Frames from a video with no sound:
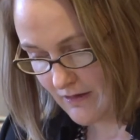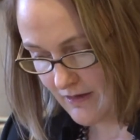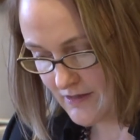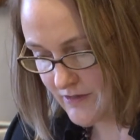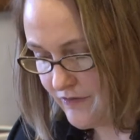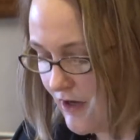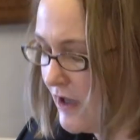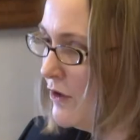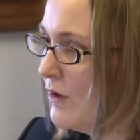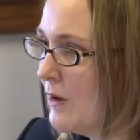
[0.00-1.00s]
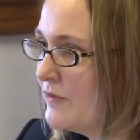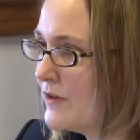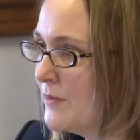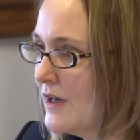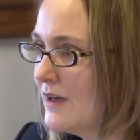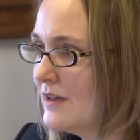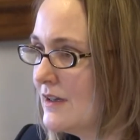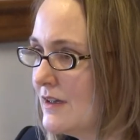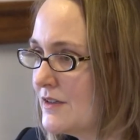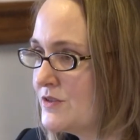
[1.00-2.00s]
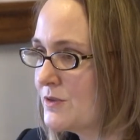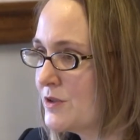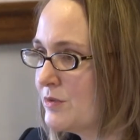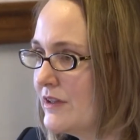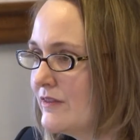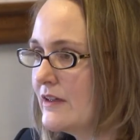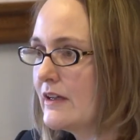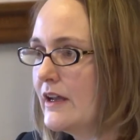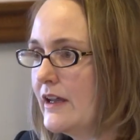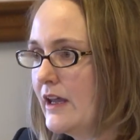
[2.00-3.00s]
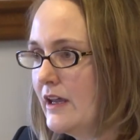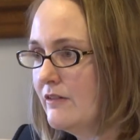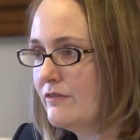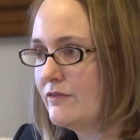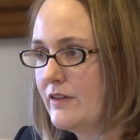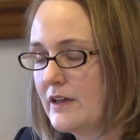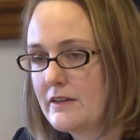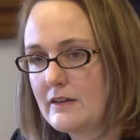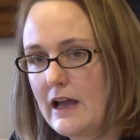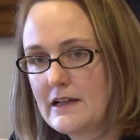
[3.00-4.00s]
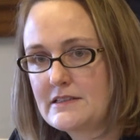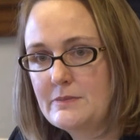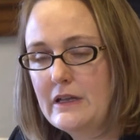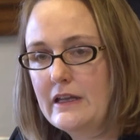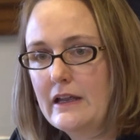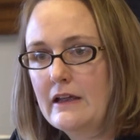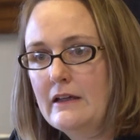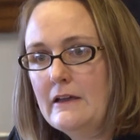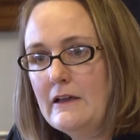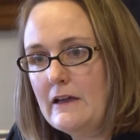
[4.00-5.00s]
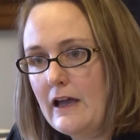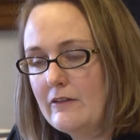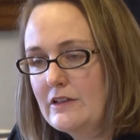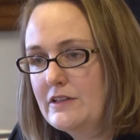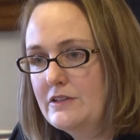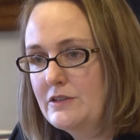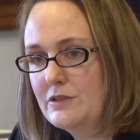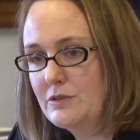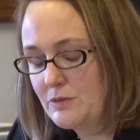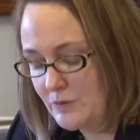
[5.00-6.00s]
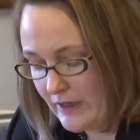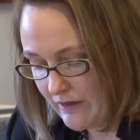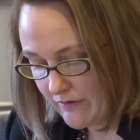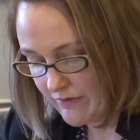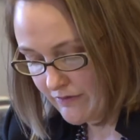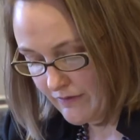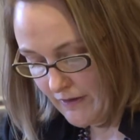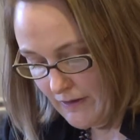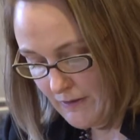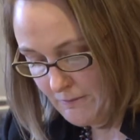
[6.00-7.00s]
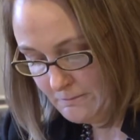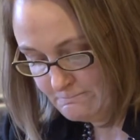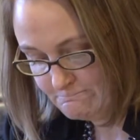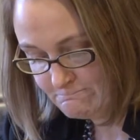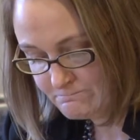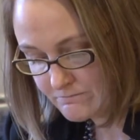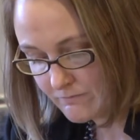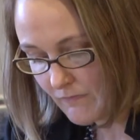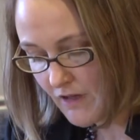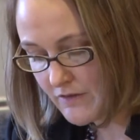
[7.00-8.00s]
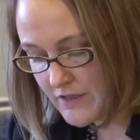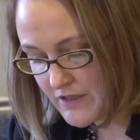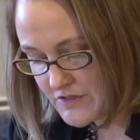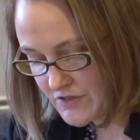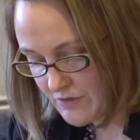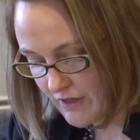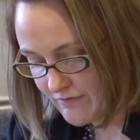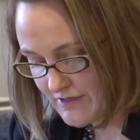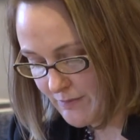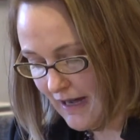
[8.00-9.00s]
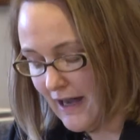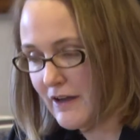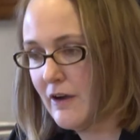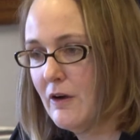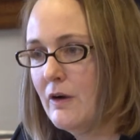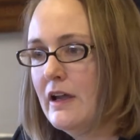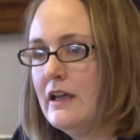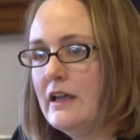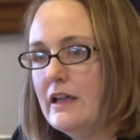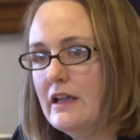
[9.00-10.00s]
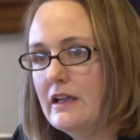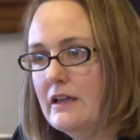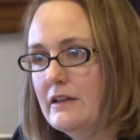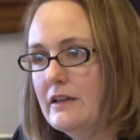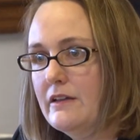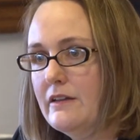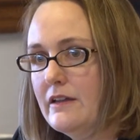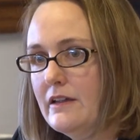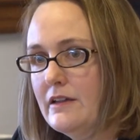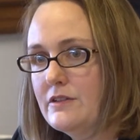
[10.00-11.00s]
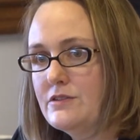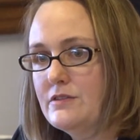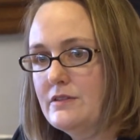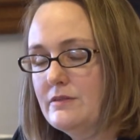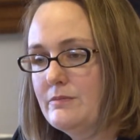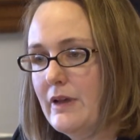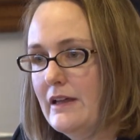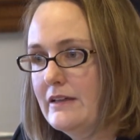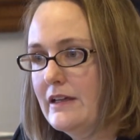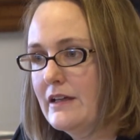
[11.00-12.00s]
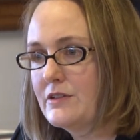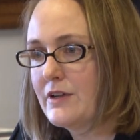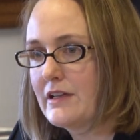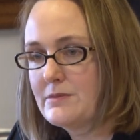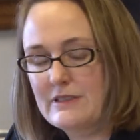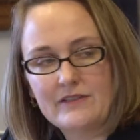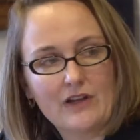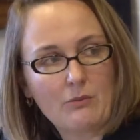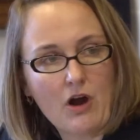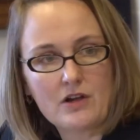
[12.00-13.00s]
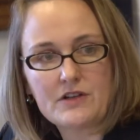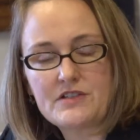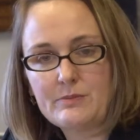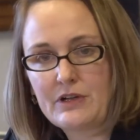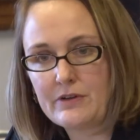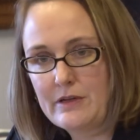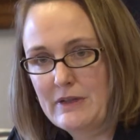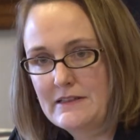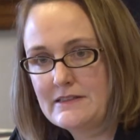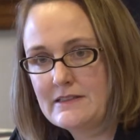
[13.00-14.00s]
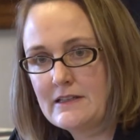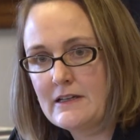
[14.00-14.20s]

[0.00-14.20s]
is a follow-up from a shorter briefing that I gave at the last meeting, having to do with the issue of tobacco in the pending Trans-Pacific Partnership Agreement.